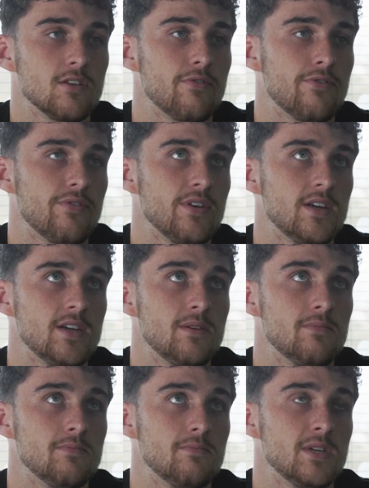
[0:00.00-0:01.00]
of
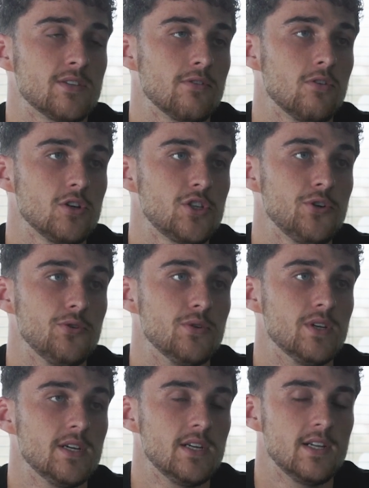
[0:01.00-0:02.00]

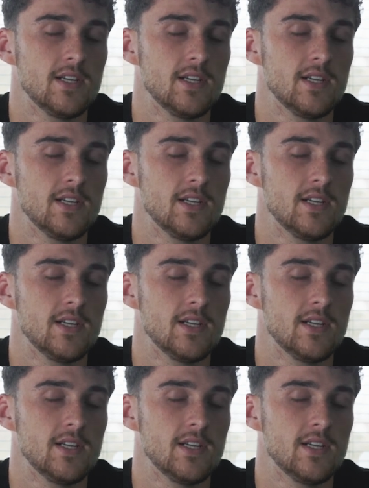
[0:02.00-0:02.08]
misfortune,